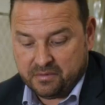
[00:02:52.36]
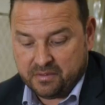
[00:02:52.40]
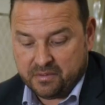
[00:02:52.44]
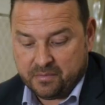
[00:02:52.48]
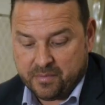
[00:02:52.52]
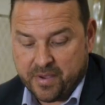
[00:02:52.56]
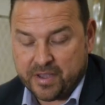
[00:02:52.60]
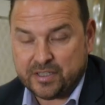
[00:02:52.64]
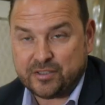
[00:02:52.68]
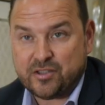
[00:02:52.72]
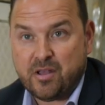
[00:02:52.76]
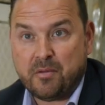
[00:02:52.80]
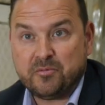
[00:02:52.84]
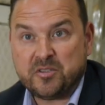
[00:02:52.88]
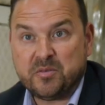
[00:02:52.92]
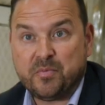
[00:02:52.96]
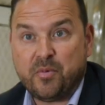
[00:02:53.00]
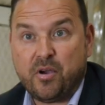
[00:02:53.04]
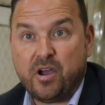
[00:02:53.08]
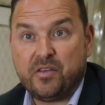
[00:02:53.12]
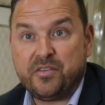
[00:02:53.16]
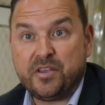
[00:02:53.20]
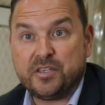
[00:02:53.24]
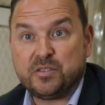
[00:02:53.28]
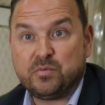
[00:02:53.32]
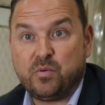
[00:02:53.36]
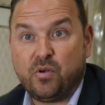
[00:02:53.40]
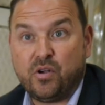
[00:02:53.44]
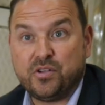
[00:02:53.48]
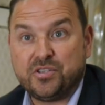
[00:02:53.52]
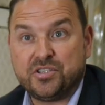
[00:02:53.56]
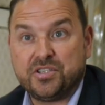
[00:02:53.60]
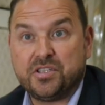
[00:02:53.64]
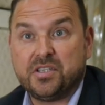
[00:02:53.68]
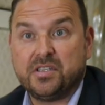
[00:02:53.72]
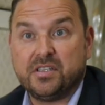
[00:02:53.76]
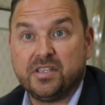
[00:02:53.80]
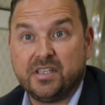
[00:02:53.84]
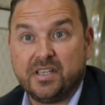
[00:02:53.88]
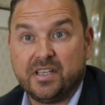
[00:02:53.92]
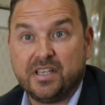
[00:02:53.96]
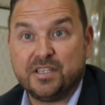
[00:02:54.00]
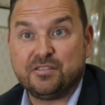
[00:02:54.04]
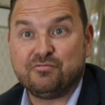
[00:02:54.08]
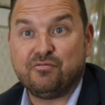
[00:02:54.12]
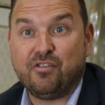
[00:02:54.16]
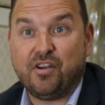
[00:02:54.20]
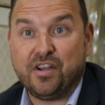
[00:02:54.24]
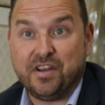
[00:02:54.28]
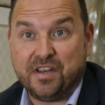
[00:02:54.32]
The best time to buy this watch is
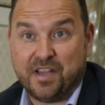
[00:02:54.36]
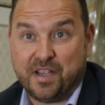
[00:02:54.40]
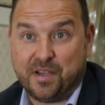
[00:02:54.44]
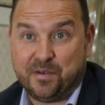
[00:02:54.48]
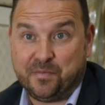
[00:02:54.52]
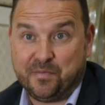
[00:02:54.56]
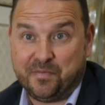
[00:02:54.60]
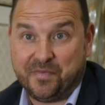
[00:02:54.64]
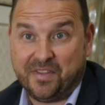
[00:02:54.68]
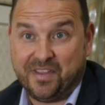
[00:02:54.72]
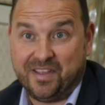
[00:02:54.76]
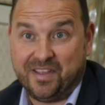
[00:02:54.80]
right now.